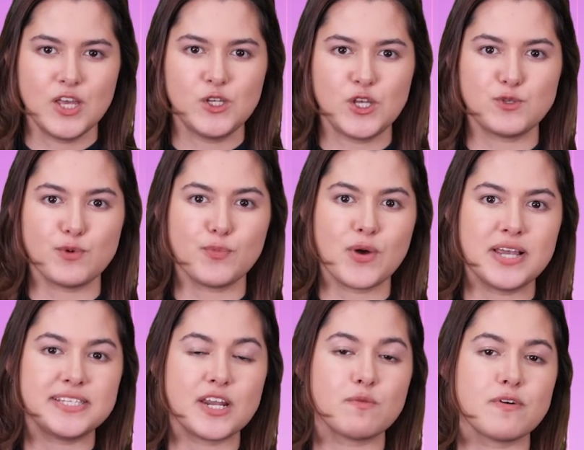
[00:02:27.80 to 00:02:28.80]
Shares were
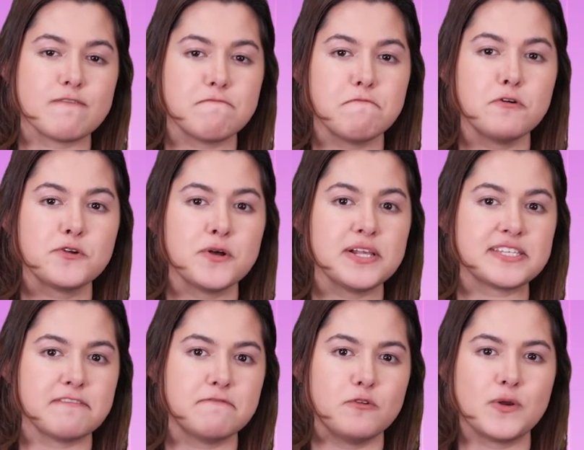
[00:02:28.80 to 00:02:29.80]
priced at around
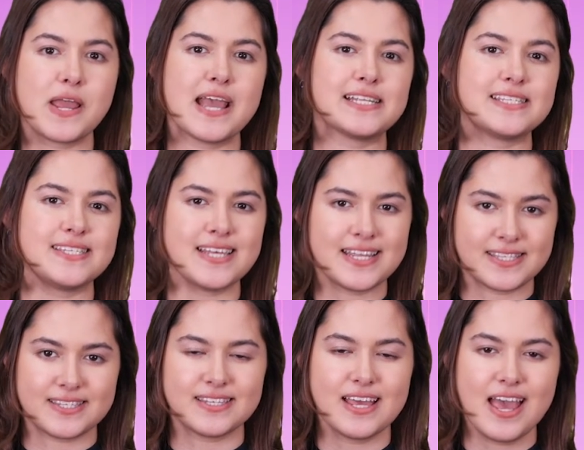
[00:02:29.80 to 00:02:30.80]

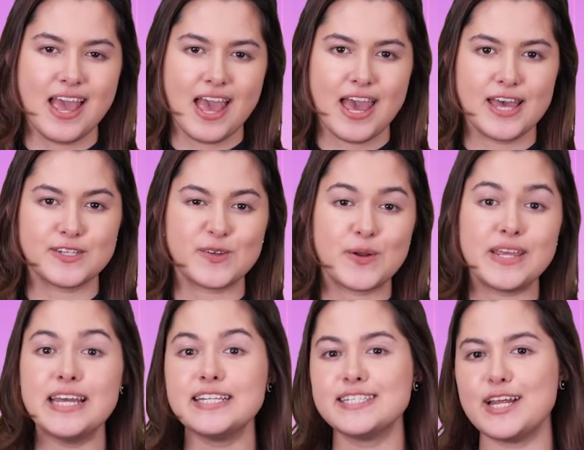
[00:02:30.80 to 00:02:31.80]
$4.48, and on a
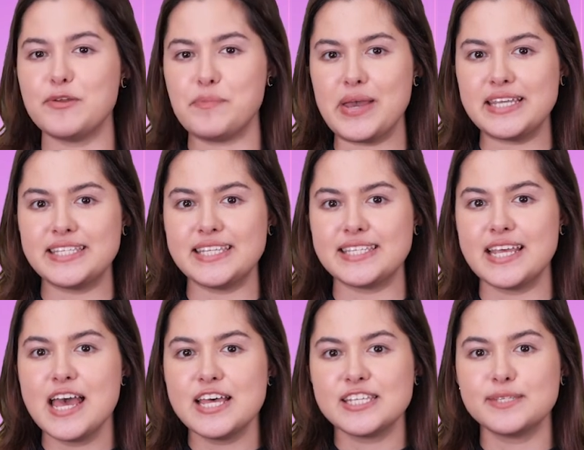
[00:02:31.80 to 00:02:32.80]
year to date basis,
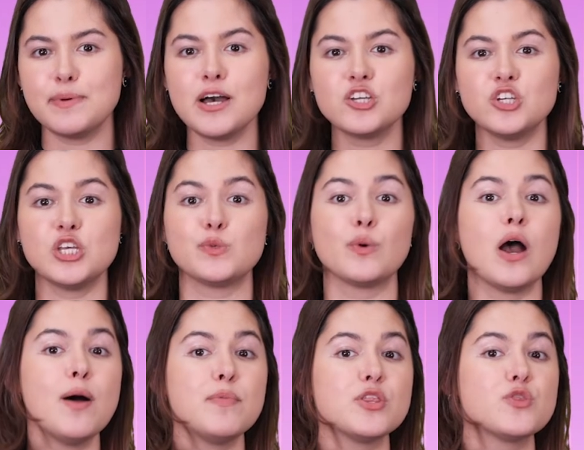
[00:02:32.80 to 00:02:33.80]
Spark shares were
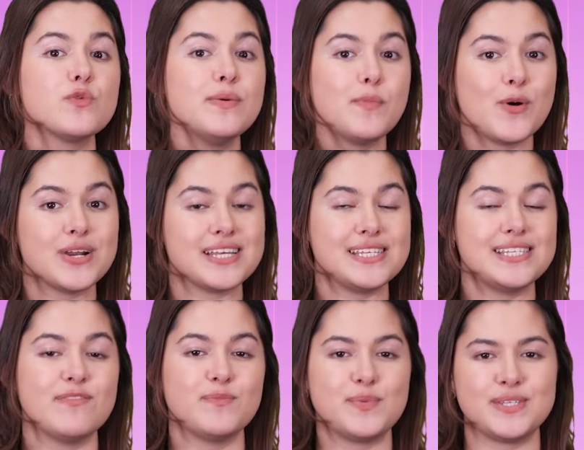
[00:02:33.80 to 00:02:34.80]
up
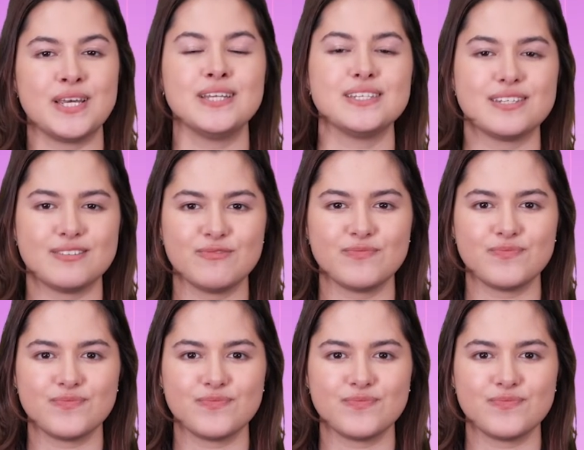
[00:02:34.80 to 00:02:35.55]
3.7%.